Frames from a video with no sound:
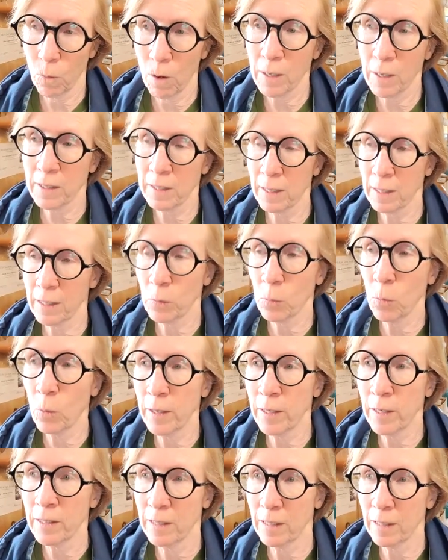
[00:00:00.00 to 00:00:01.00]

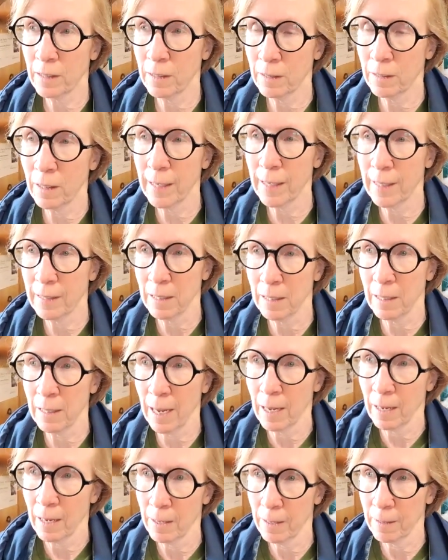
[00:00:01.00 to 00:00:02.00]
what is it like to
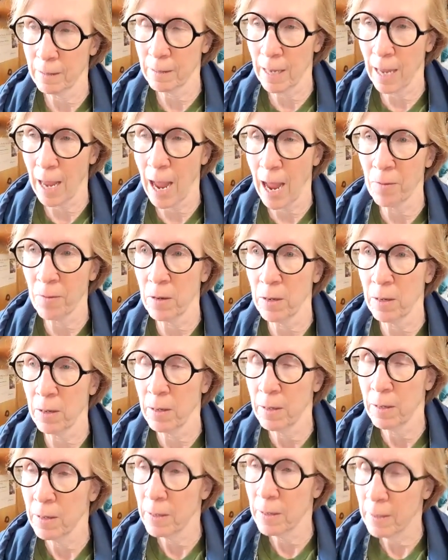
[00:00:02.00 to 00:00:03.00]
have a
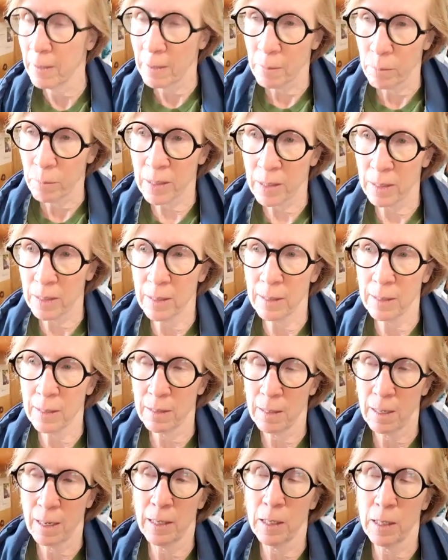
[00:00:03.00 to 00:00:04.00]

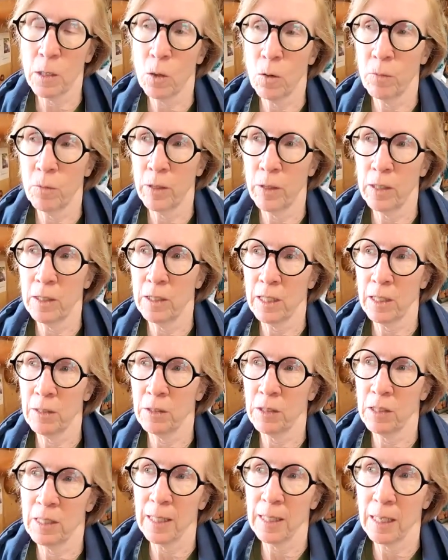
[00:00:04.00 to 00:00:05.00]
business at Ecovillage, I
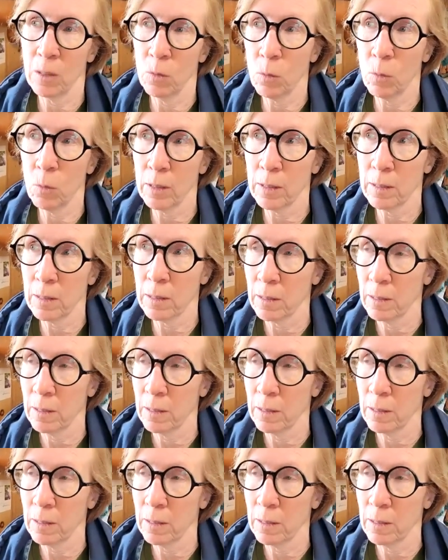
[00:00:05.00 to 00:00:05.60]
was thinking, well,